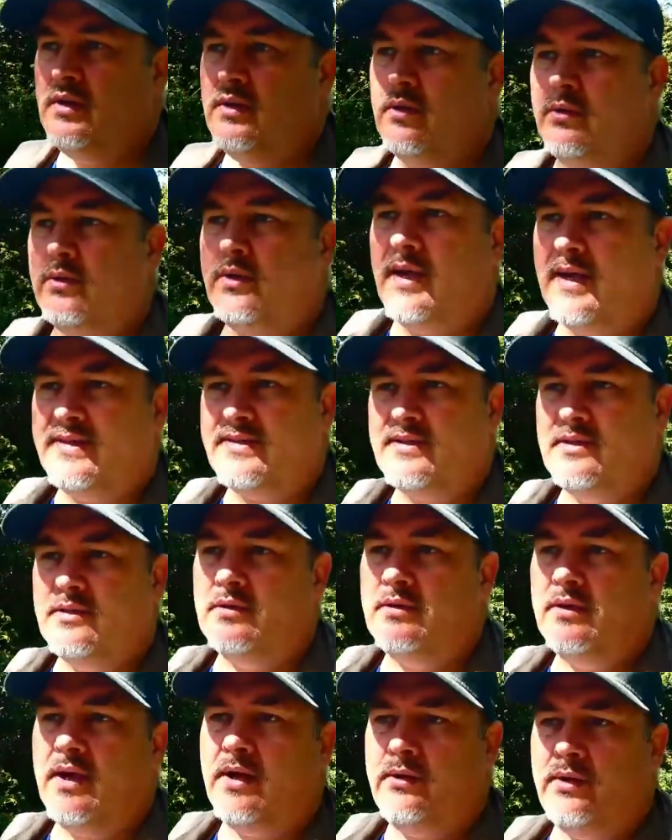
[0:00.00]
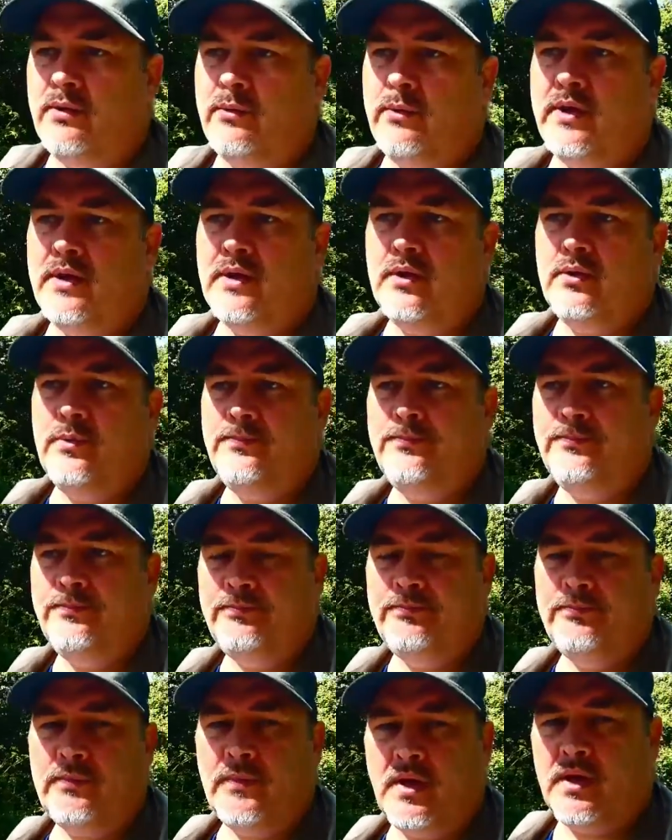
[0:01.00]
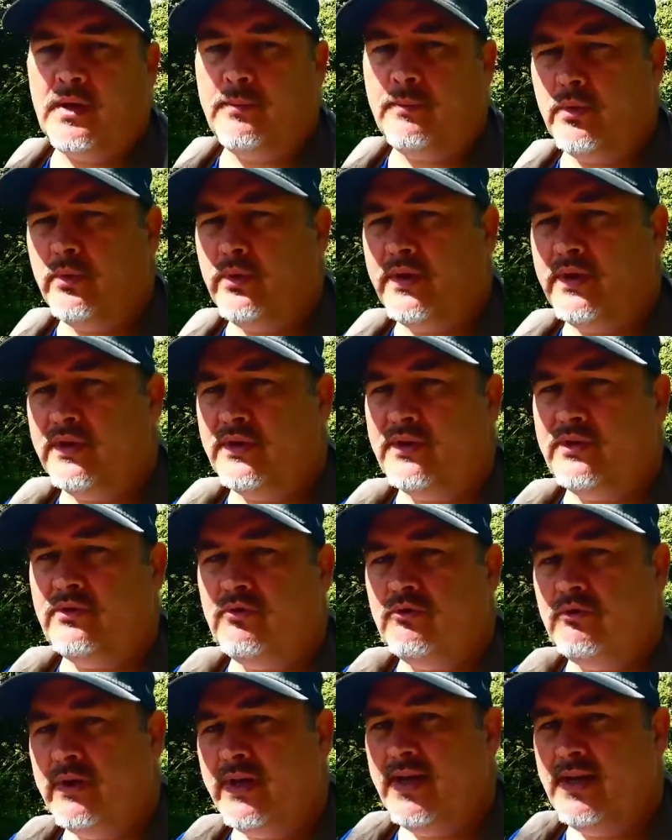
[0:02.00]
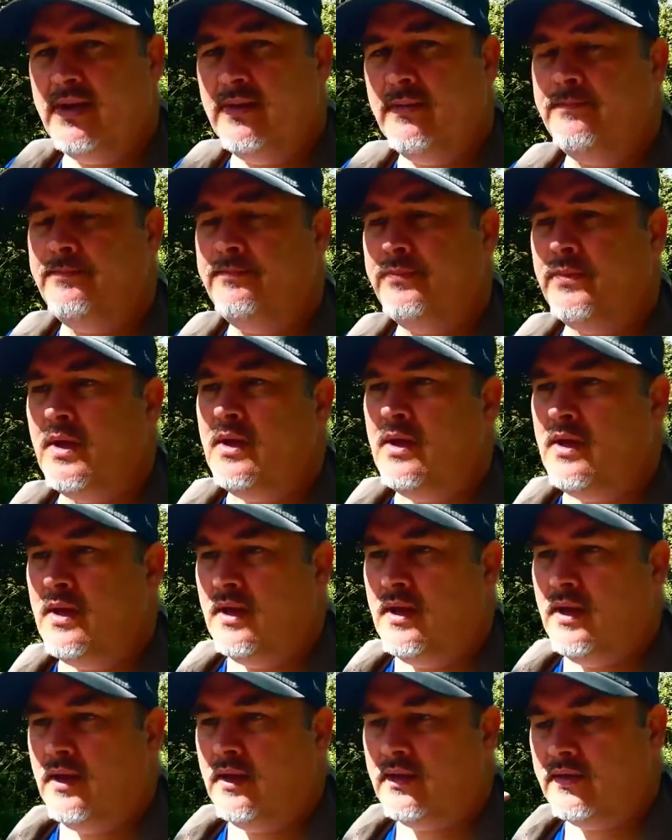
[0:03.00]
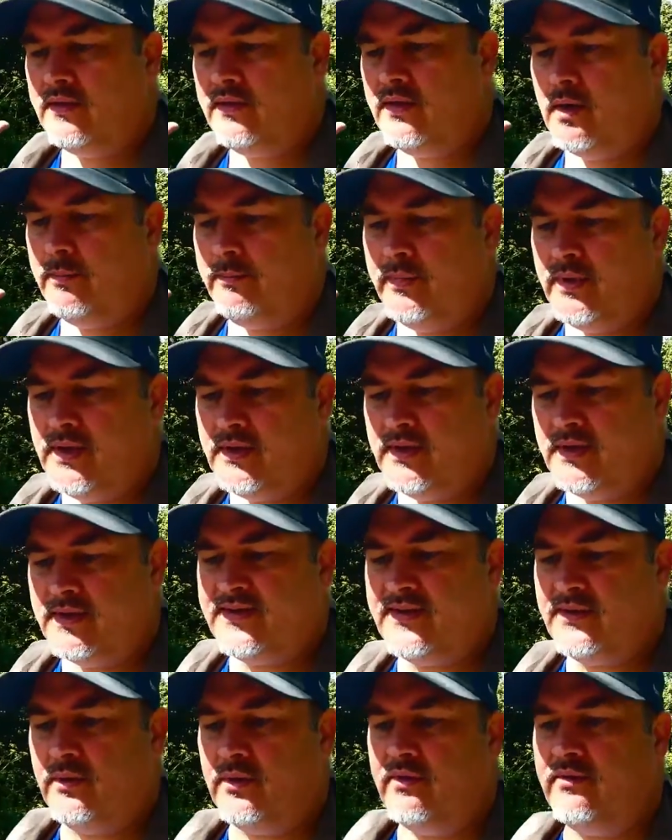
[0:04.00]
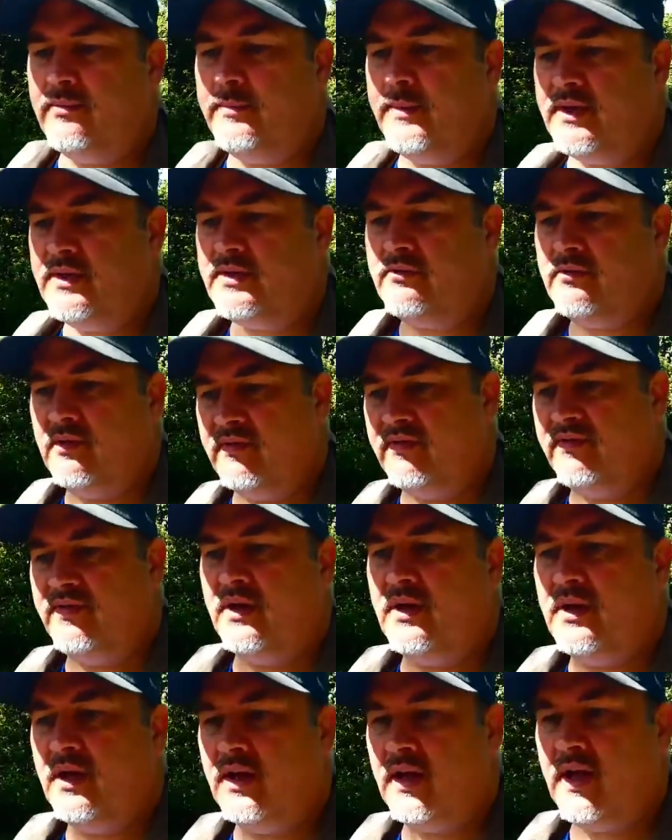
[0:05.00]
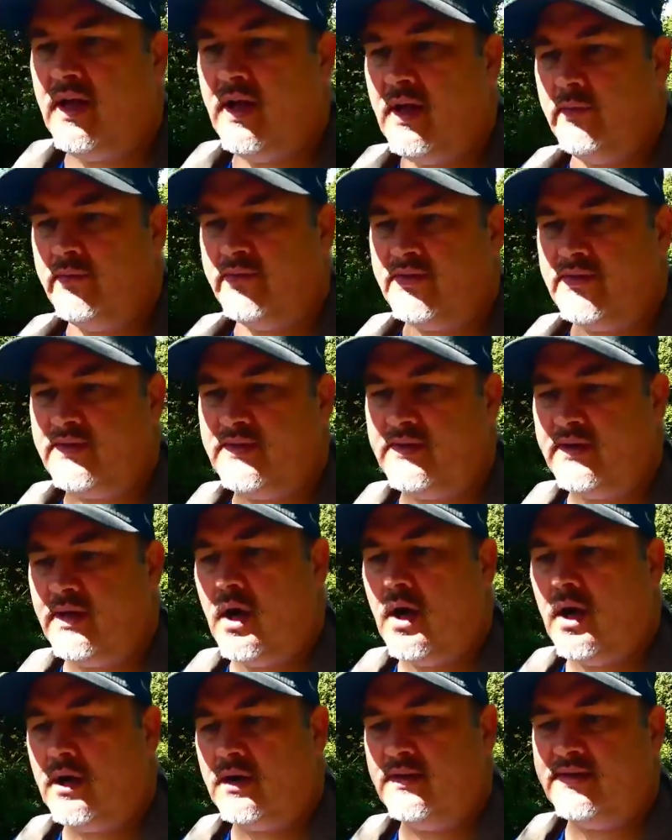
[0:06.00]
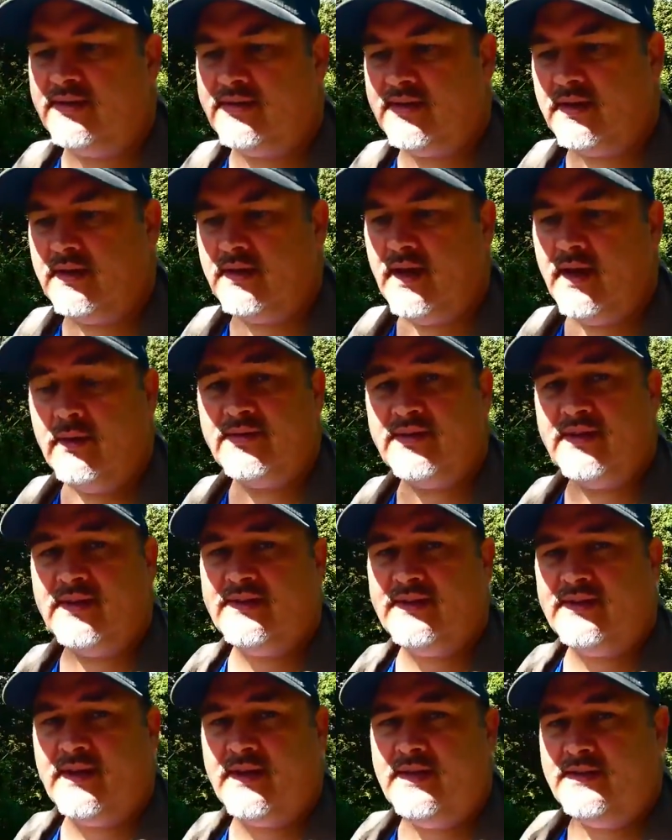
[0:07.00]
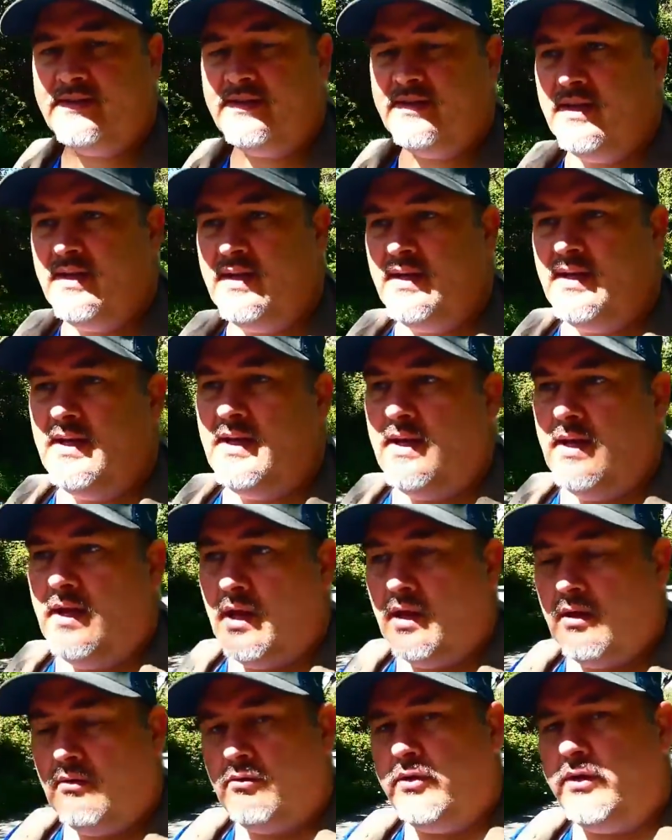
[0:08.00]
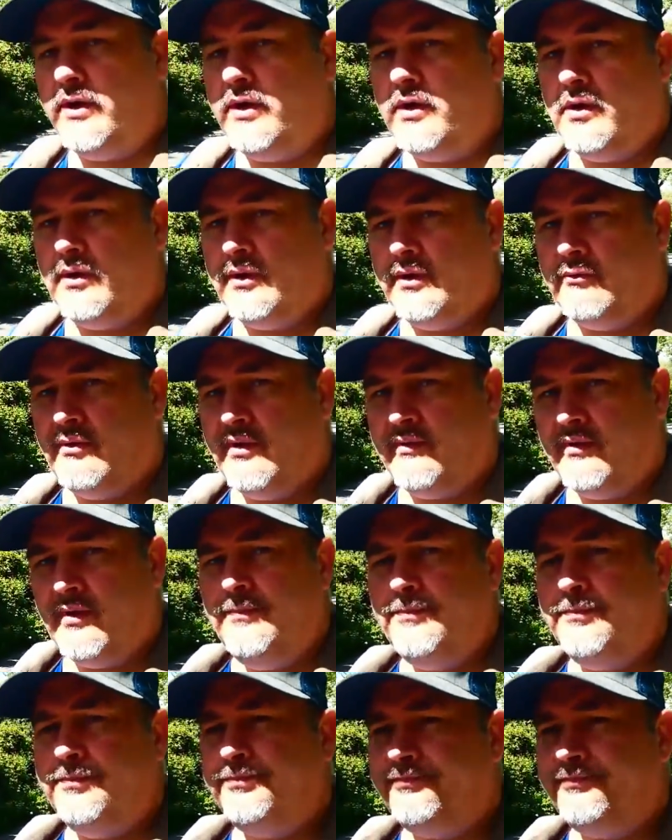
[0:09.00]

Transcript: Newcastle and County Wicklow, and I broke it into 3. The top bit is sort of a mixture of houses, gardens and housing estates running along the river.